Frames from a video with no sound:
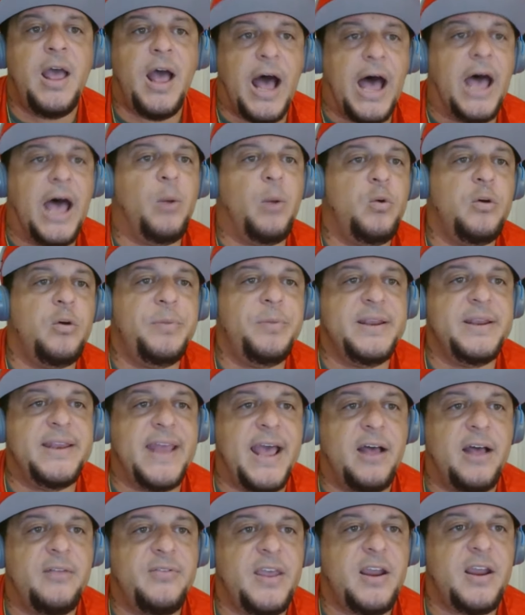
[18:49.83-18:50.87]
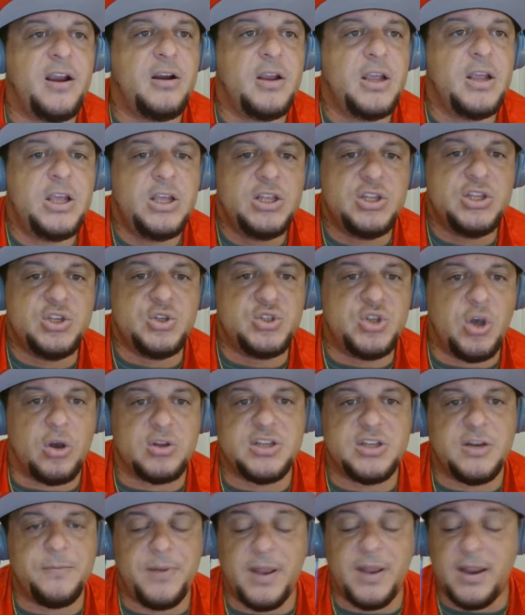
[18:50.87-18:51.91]
I will be down there to talk
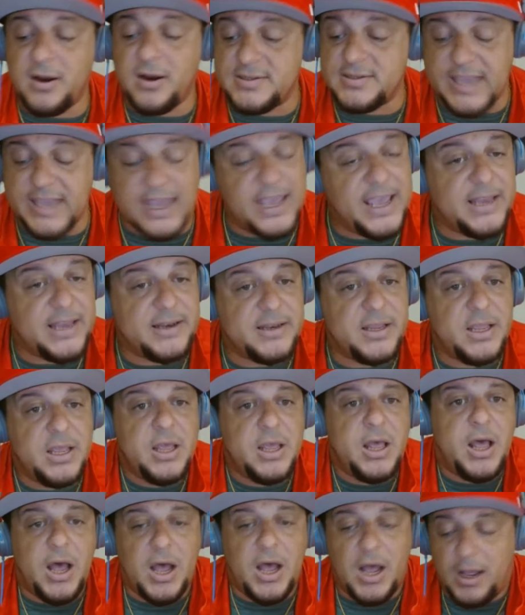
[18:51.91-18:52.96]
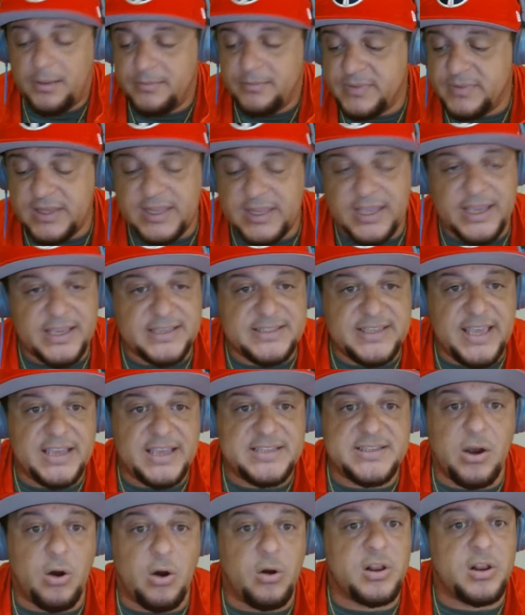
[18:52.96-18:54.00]
to the players and the
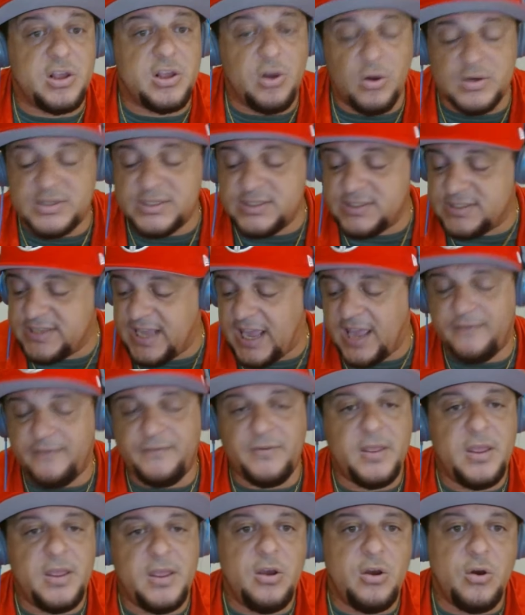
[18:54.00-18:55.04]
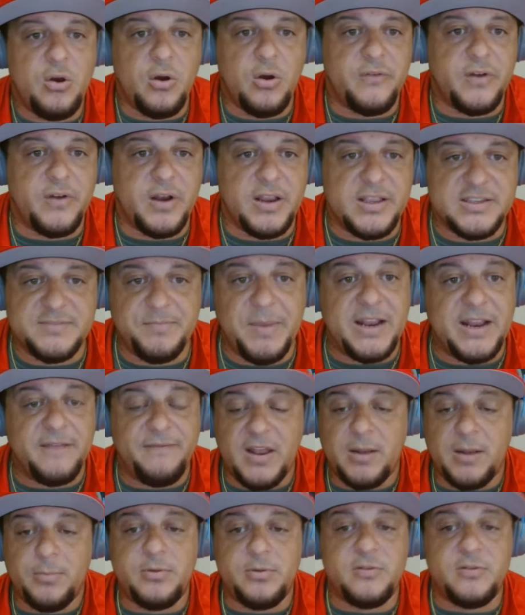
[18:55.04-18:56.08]
execs or the coaching staff, whoever it is made
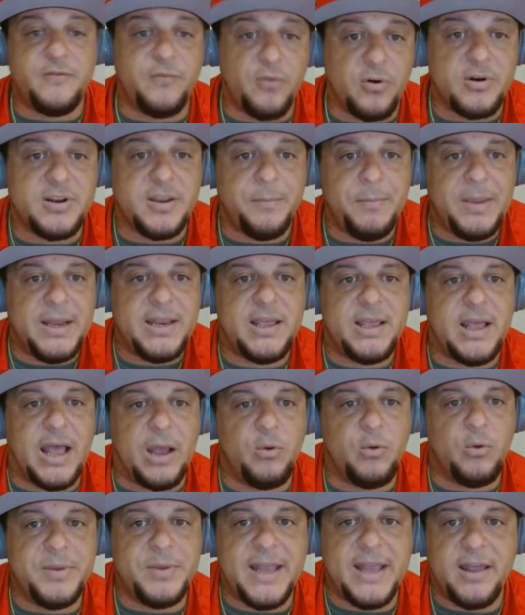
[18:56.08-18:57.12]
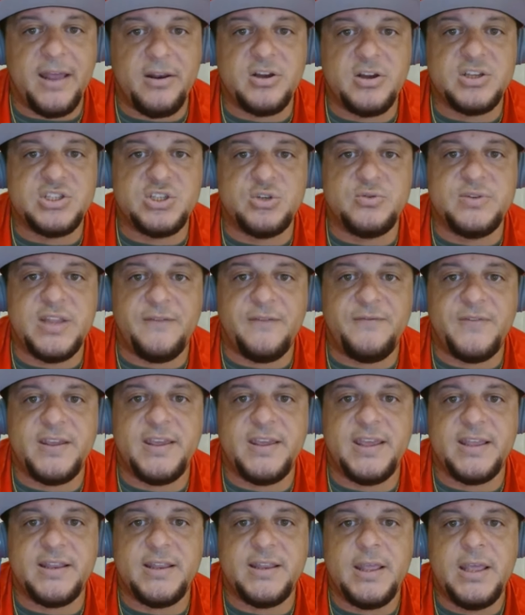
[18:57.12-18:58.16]
available for the media. I will be down there to definitely
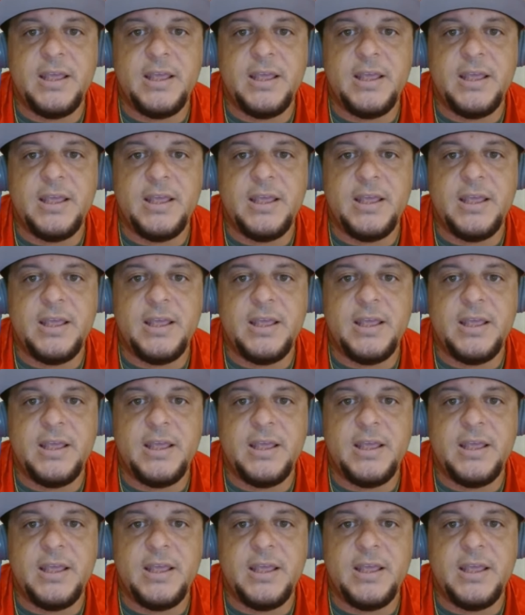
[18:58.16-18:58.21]
get